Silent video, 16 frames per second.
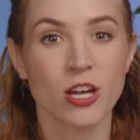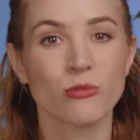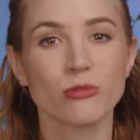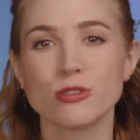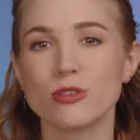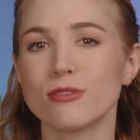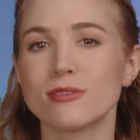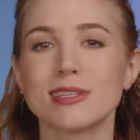
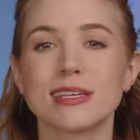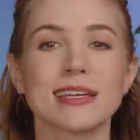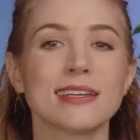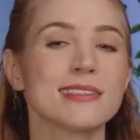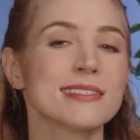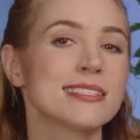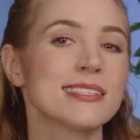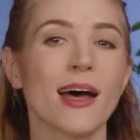resulting
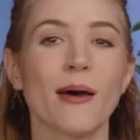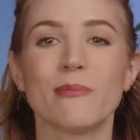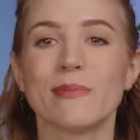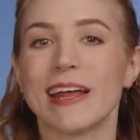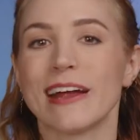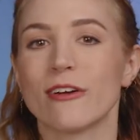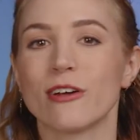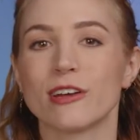in some
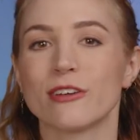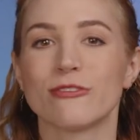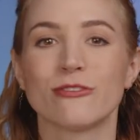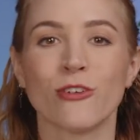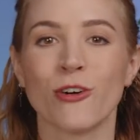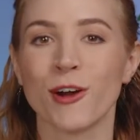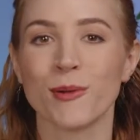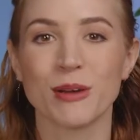narrative
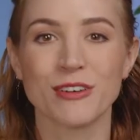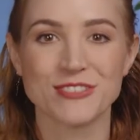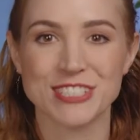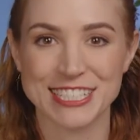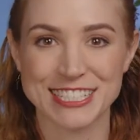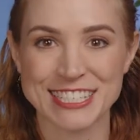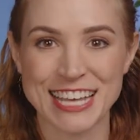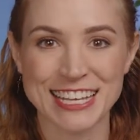form of
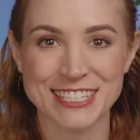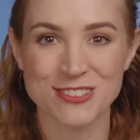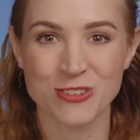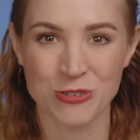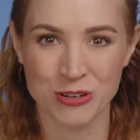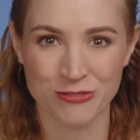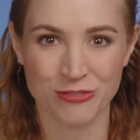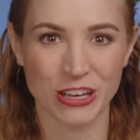success
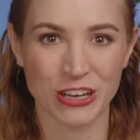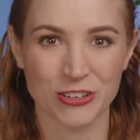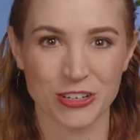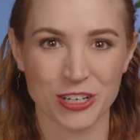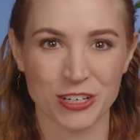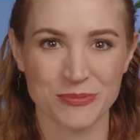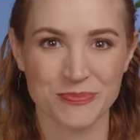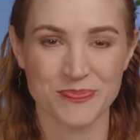or
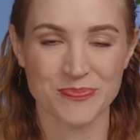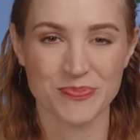failure.